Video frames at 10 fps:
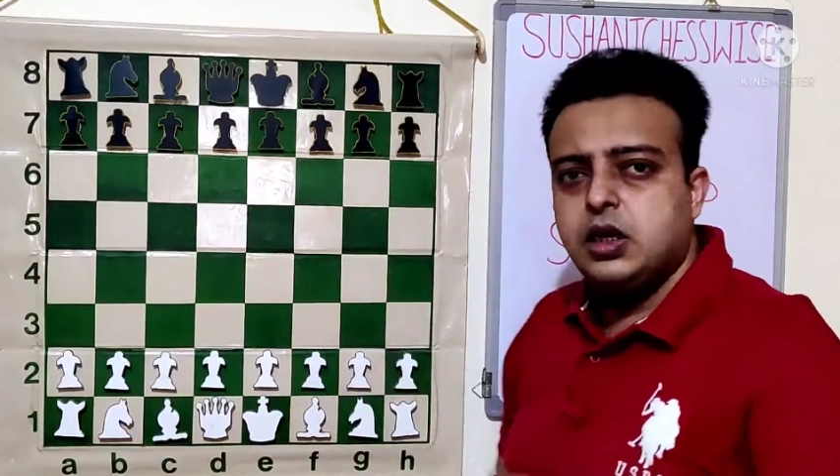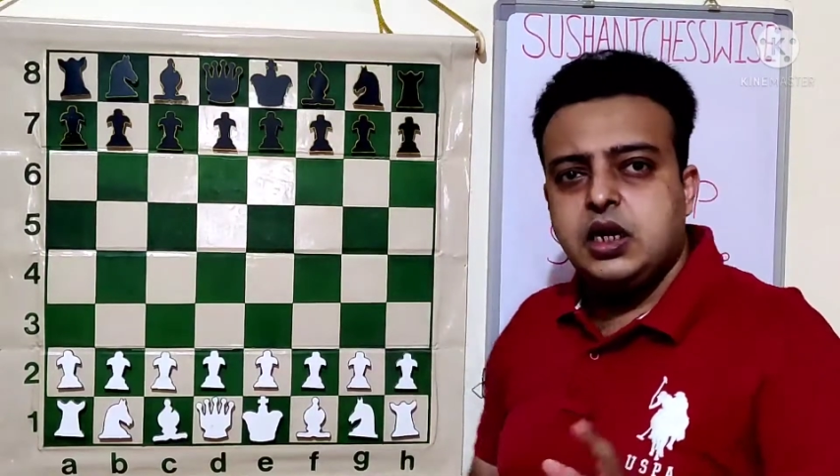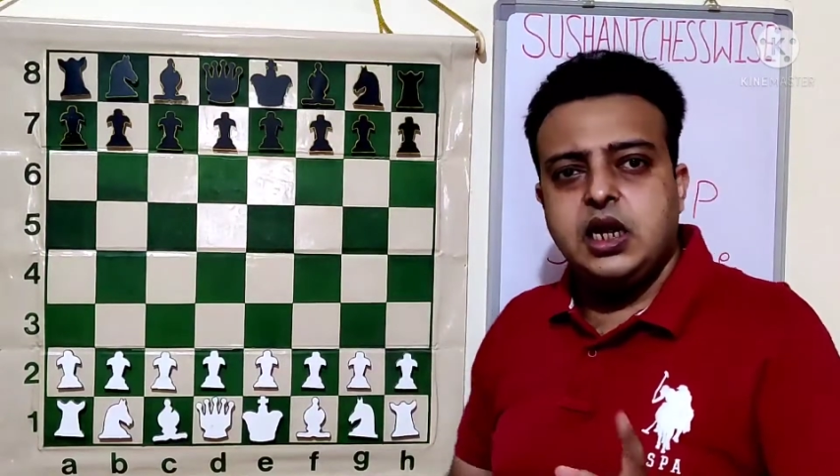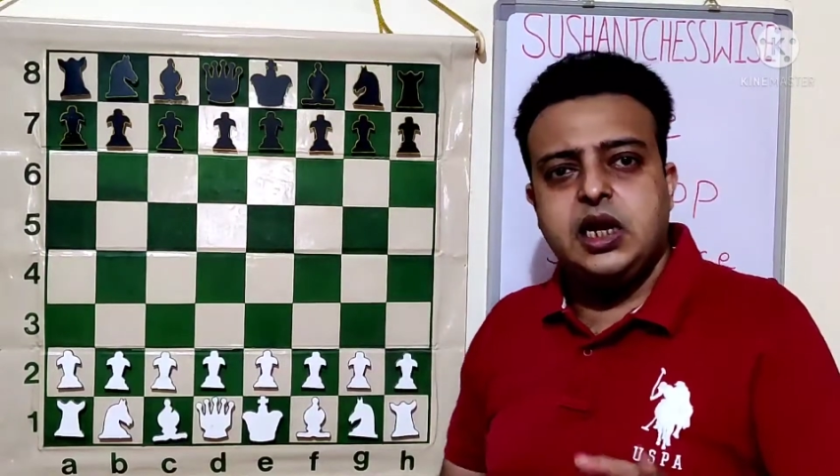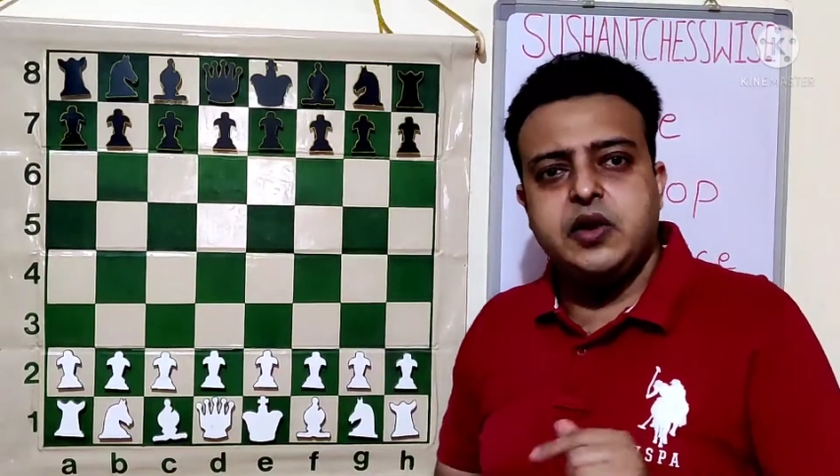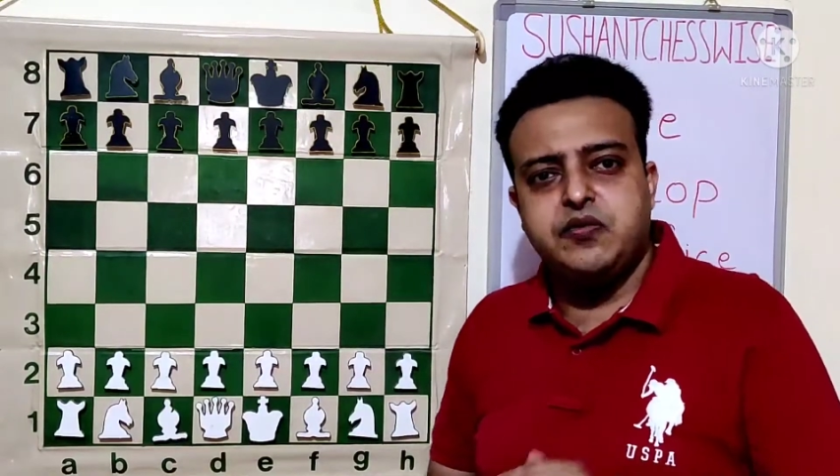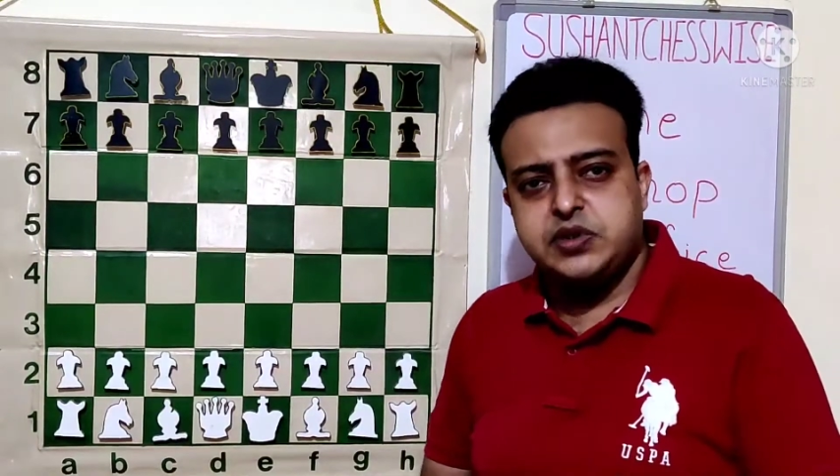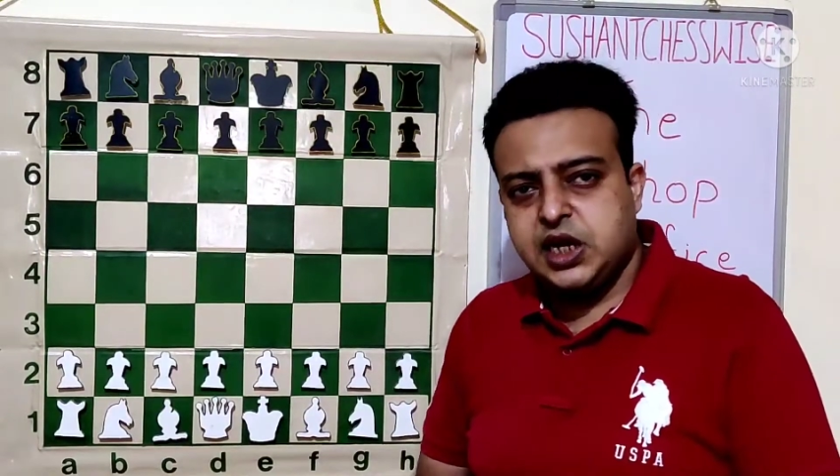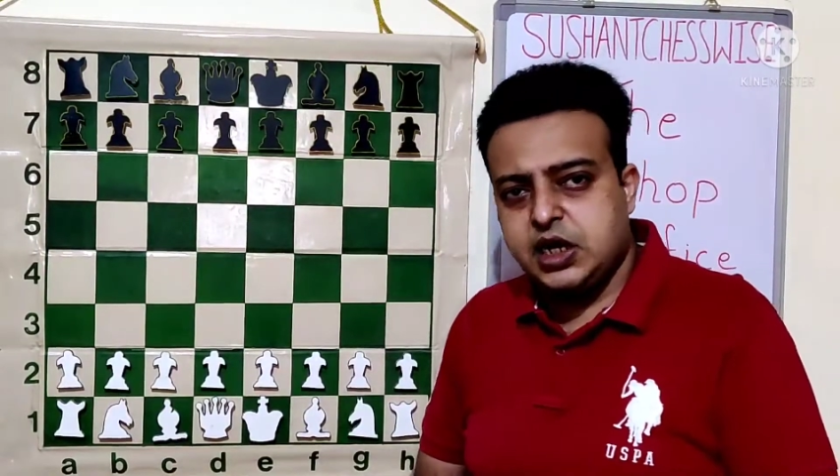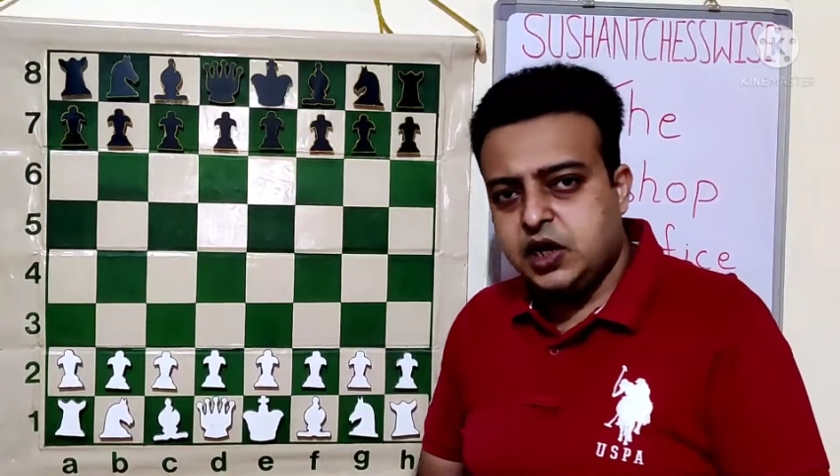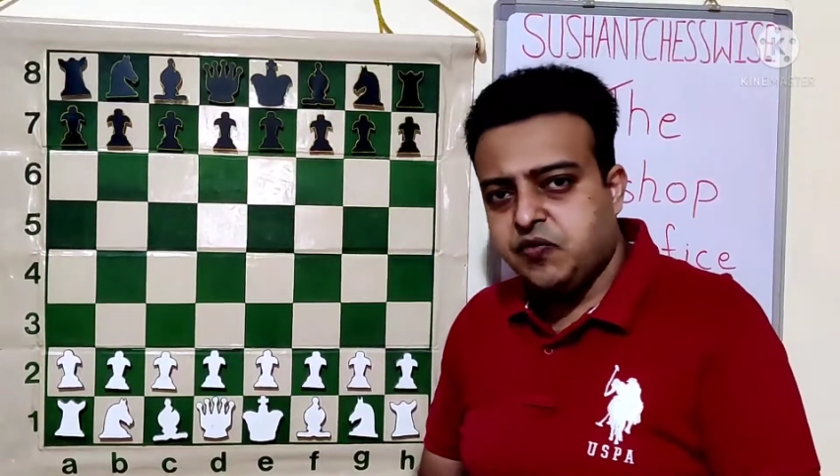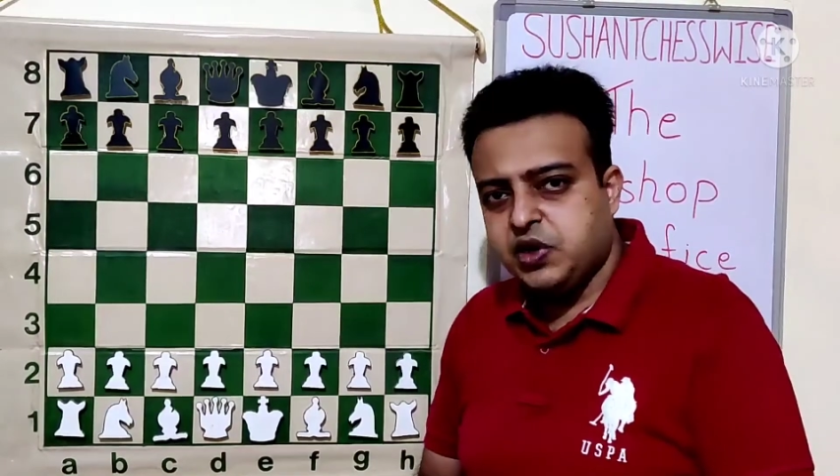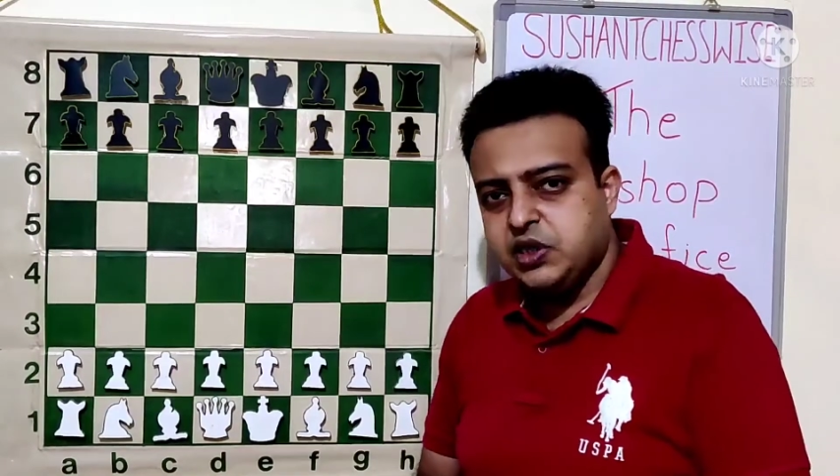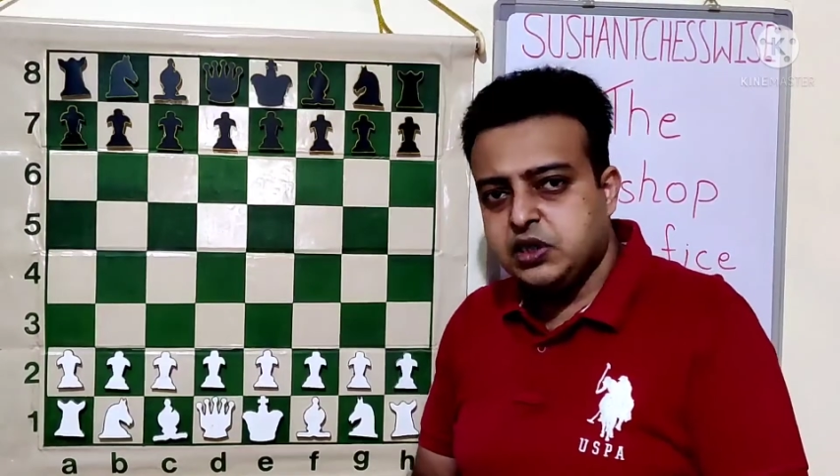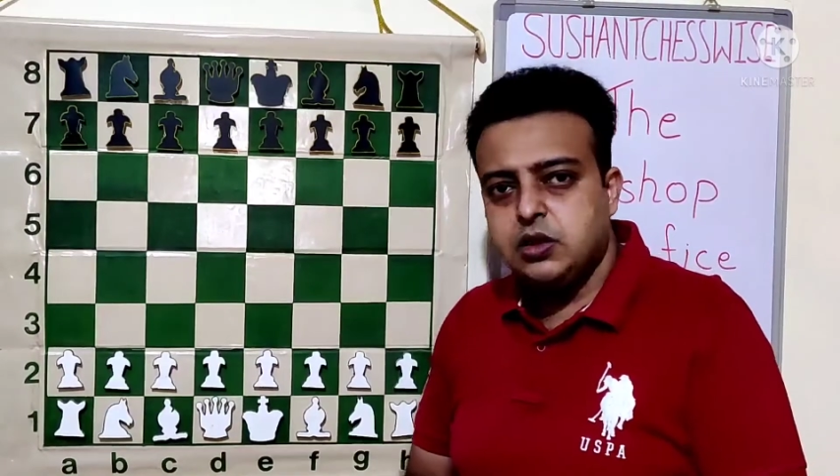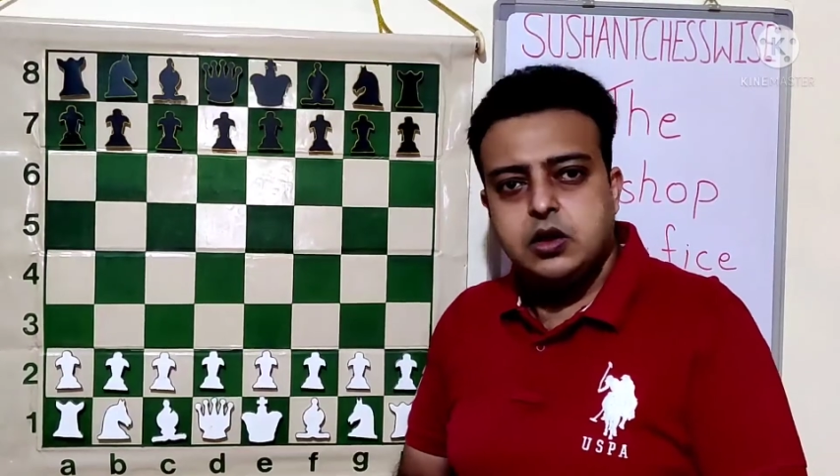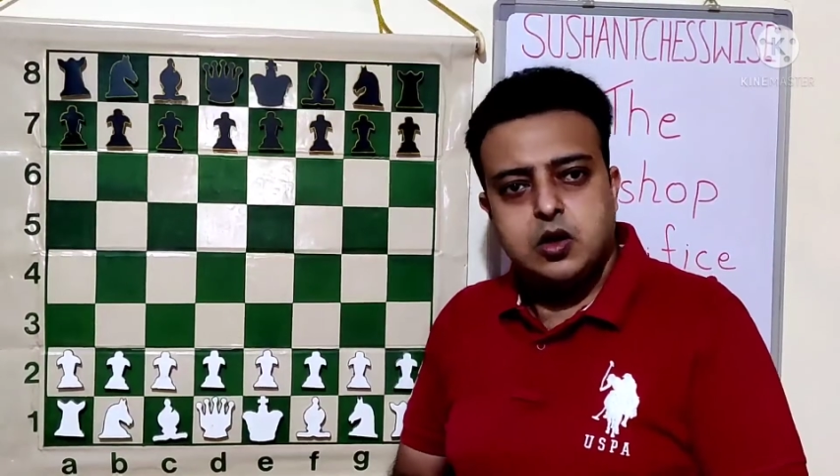Greek gift sacrifice